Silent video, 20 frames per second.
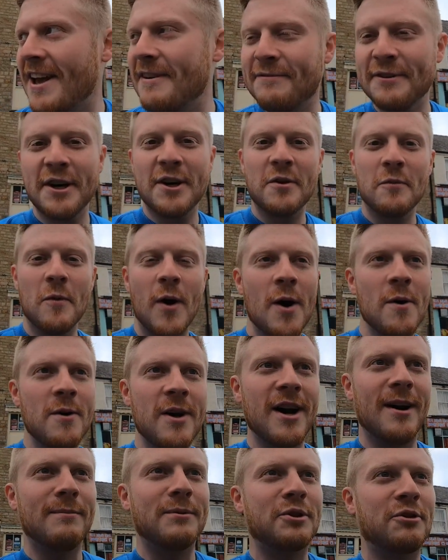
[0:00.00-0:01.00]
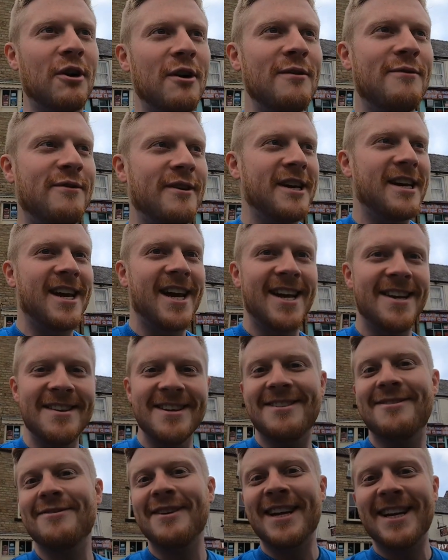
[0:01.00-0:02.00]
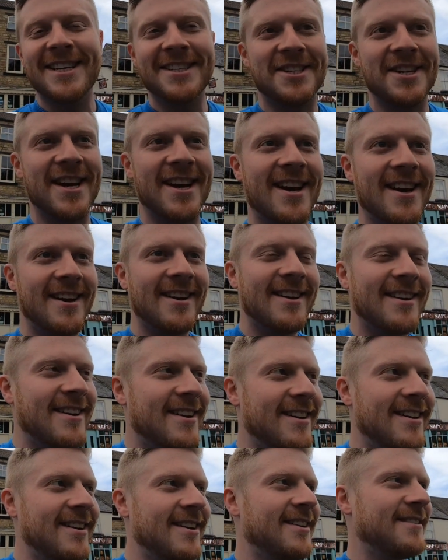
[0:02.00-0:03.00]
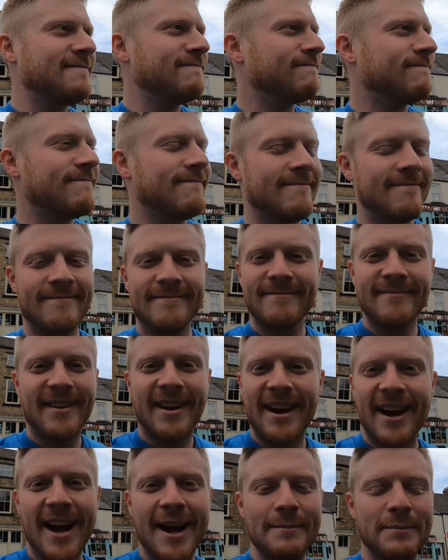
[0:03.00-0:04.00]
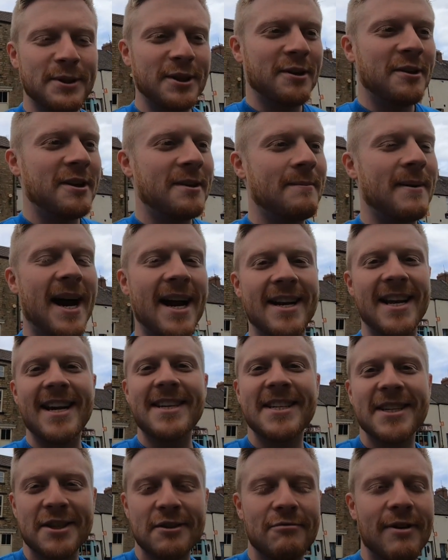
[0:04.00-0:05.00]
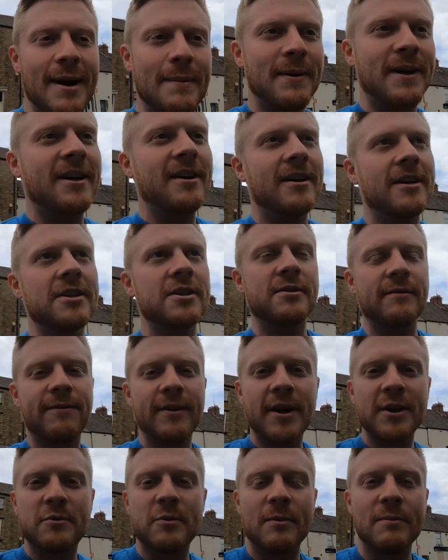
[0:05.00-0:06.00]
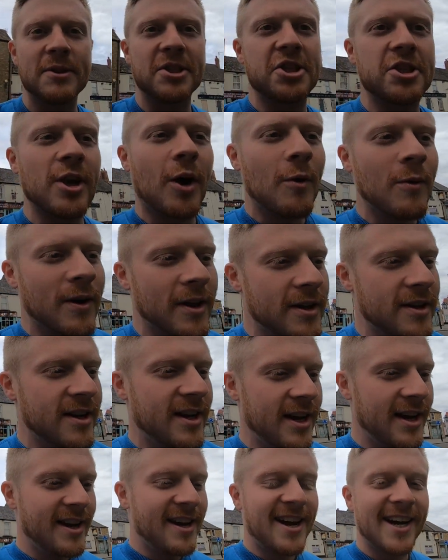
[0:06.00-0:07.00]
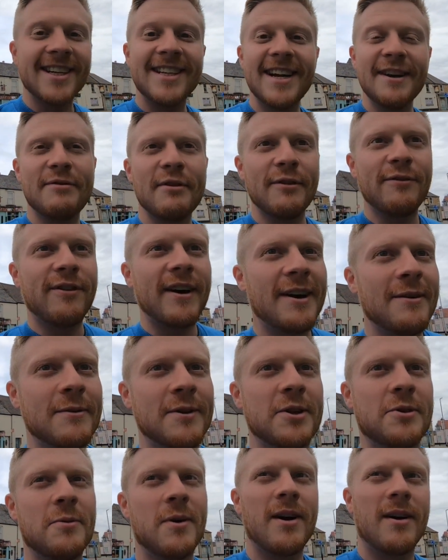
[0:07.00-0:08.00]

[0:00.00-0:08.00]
ever World Cup trophy in this village here. Absolutely mad. Yes, it's a replica because the first one was stolen and never found as